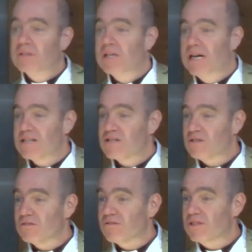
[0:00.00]
are the
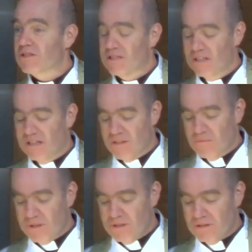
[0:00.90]
salt of the earth and light of the
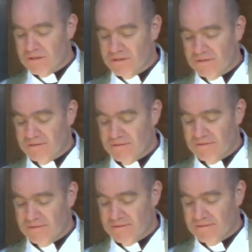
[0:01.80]
world.
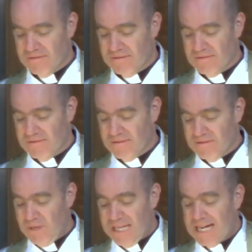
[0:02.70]

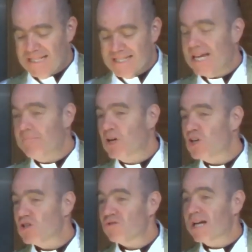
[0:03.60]
We can't
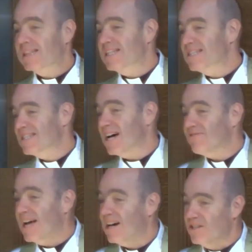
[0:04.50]
subcontract this
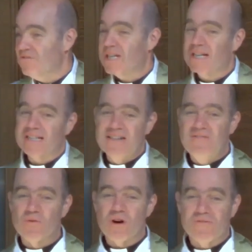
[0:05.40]
stuff out. You can't give
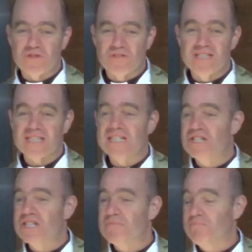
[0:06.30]
your offertory and say
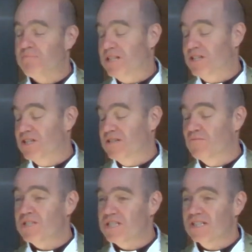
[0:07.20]
that
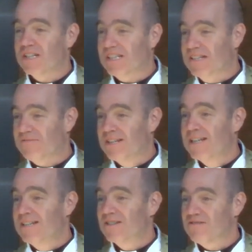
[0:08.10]
Richard and Cliff
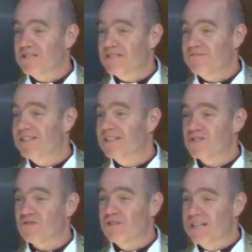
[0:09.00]
and Christopher and
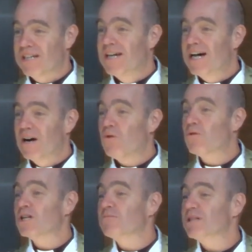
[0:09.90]
Katrina are all
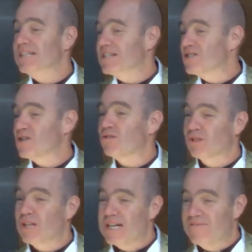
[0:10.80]
going to be the salt
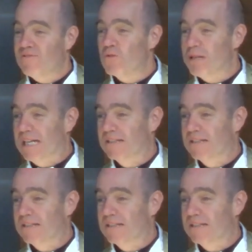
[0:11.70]
and light for me.